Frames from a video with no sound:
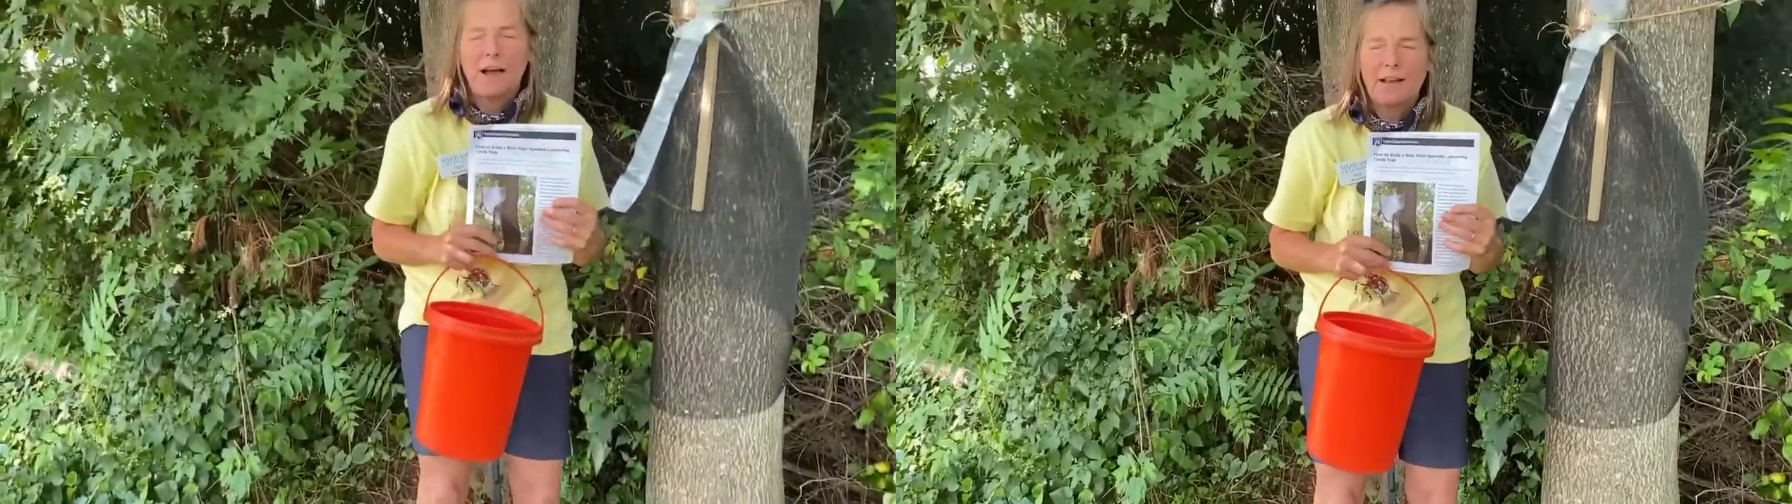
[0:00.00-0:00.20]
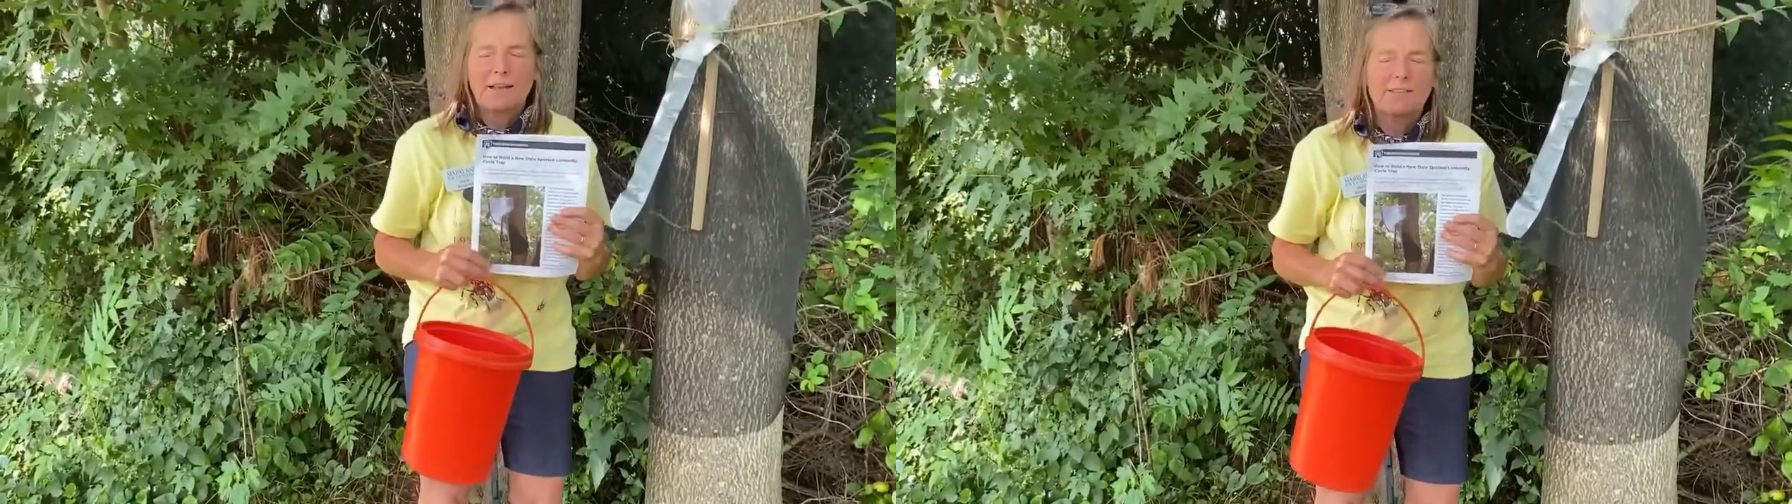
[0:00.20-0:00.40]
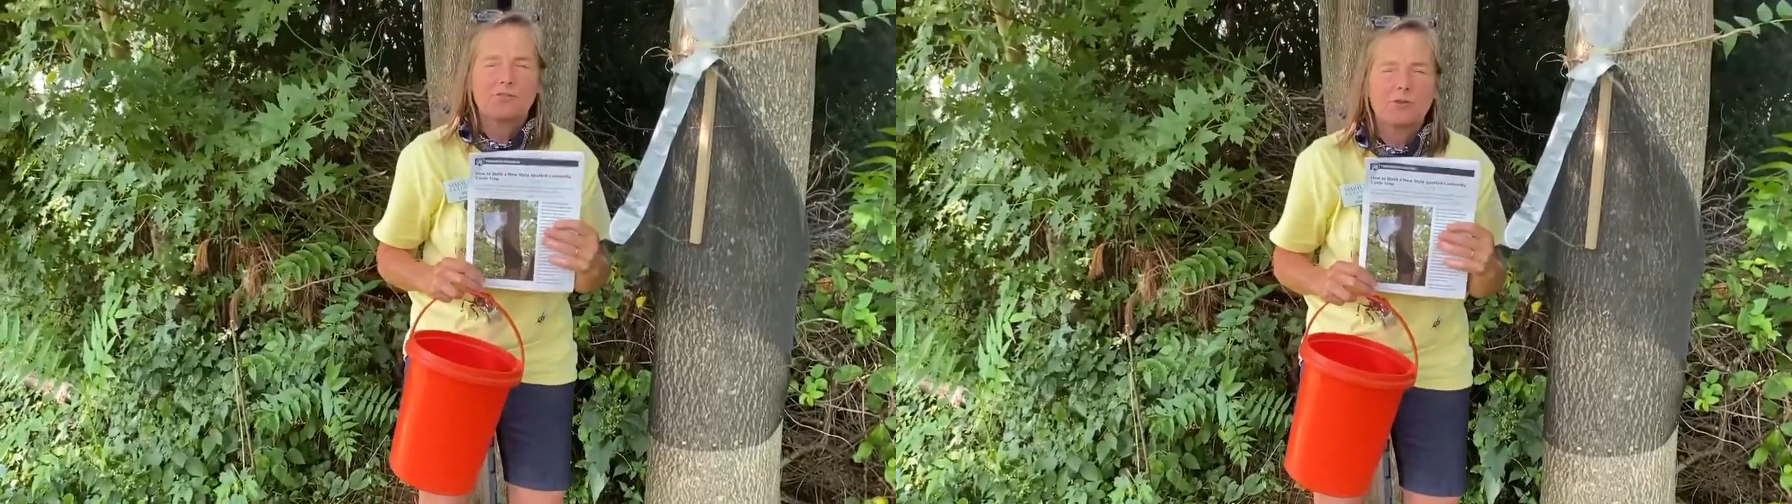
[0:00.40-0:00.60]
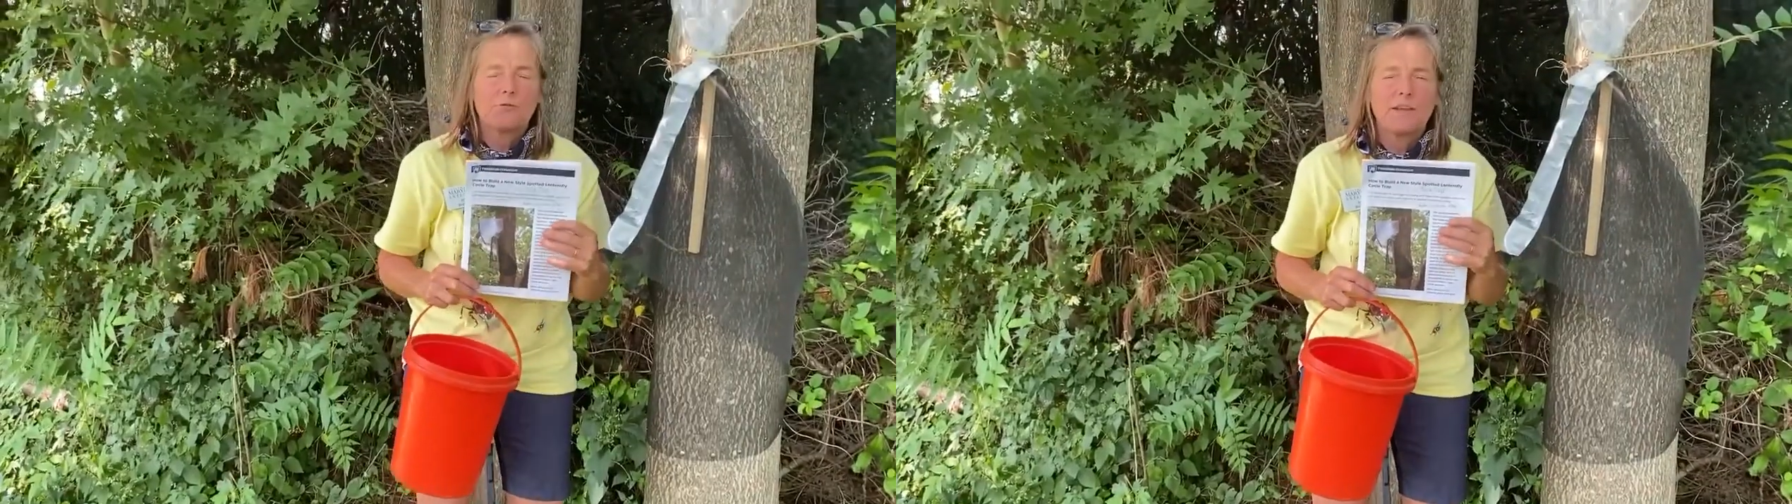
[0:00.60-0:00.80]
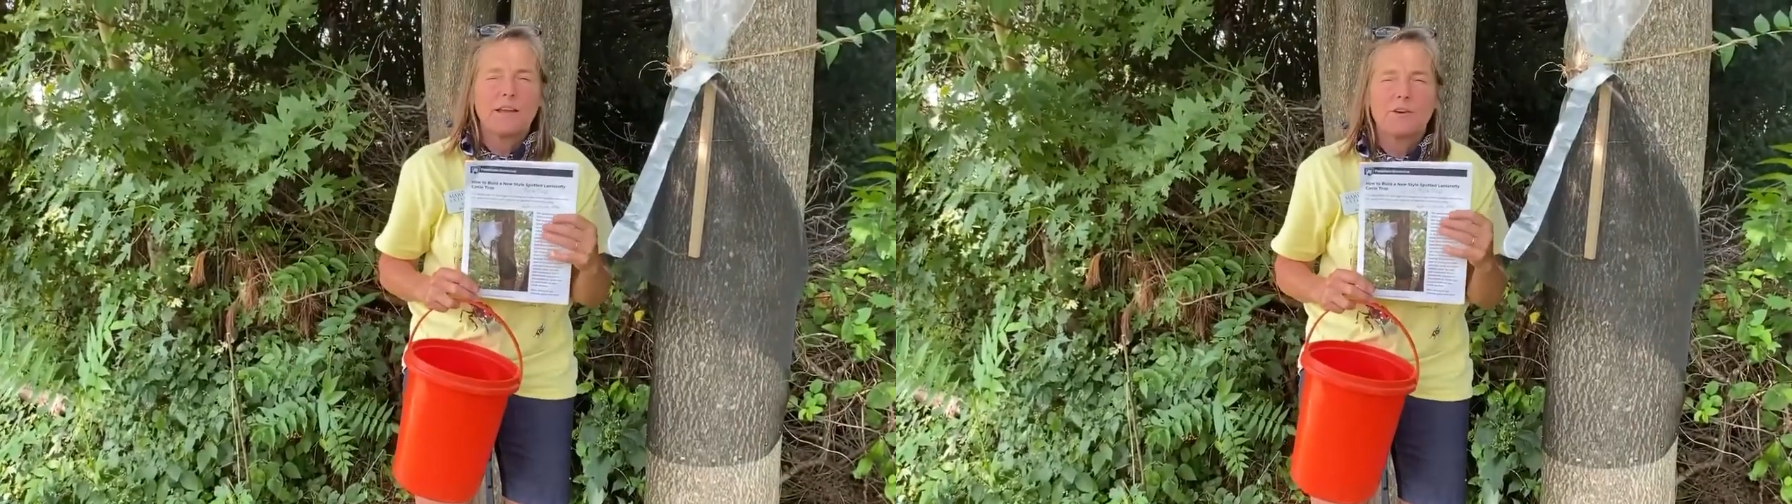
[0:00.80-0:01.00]
at least two
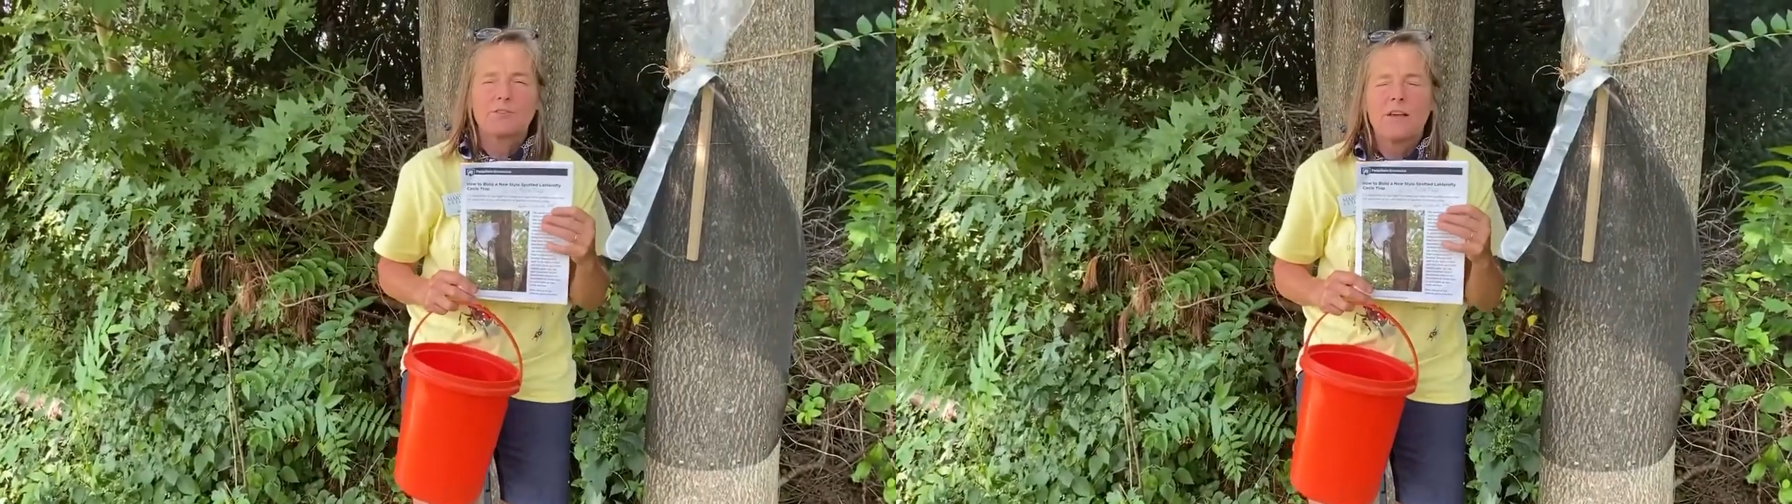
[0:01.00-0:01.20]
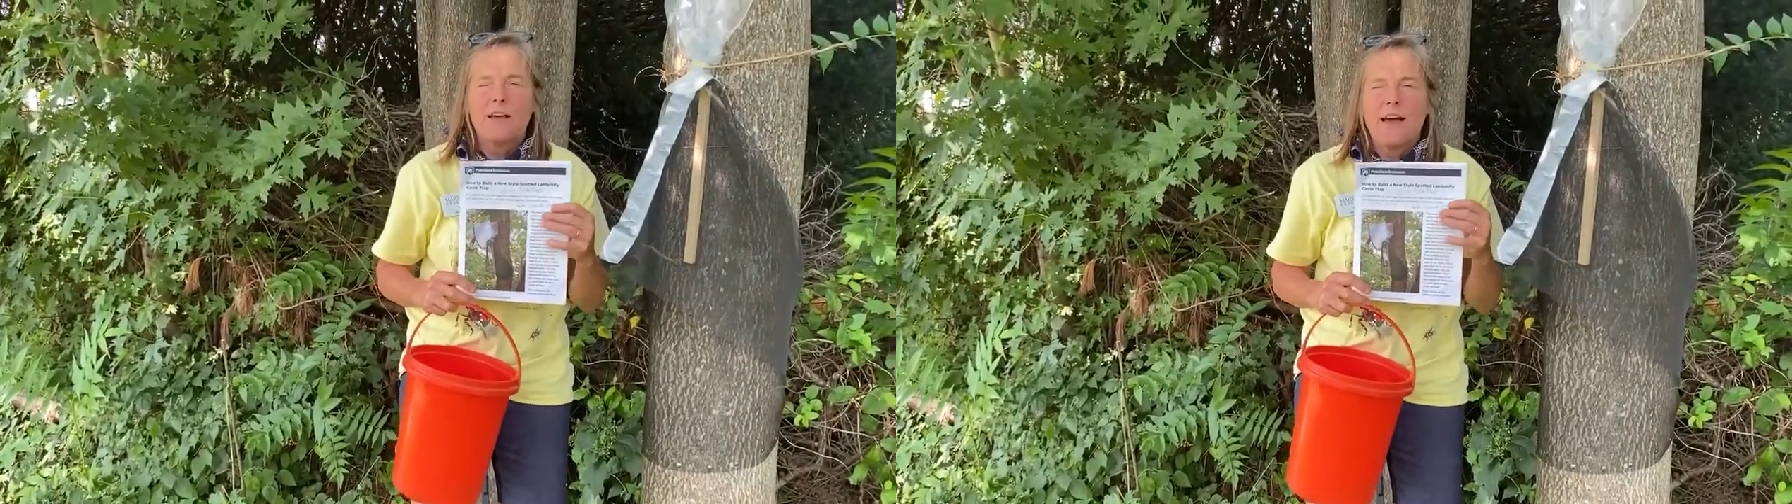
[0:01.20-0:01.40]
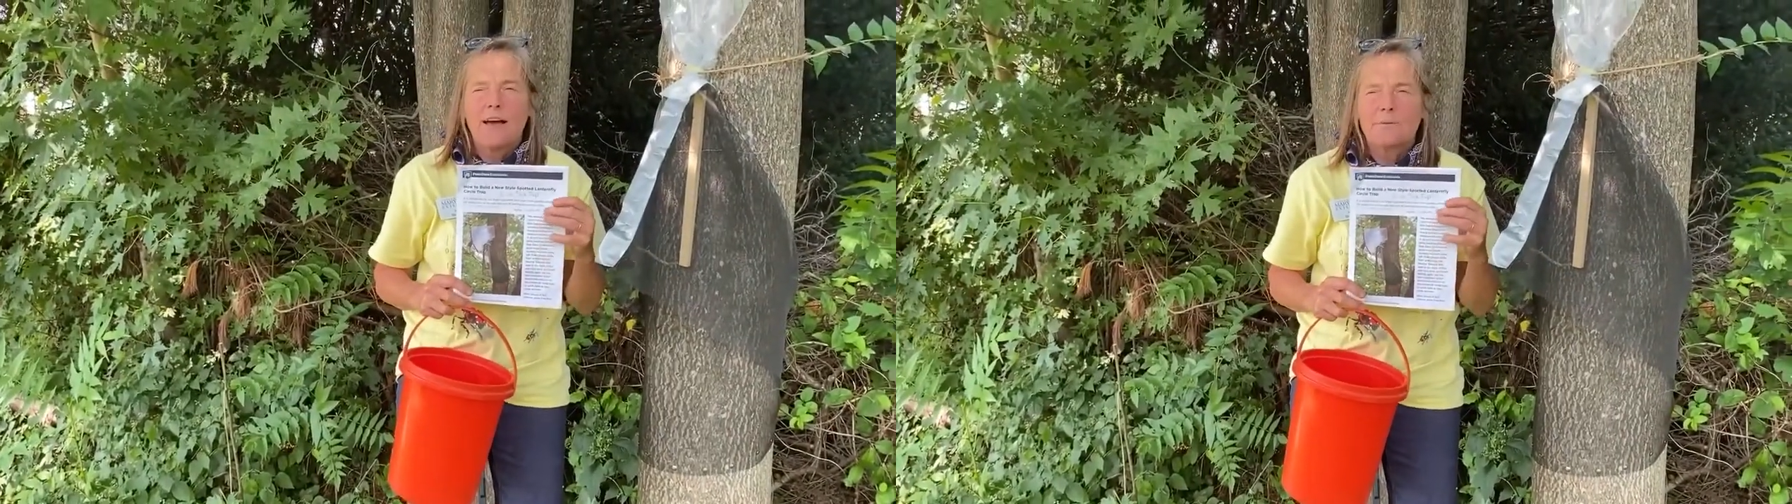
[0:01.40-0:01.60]
videos how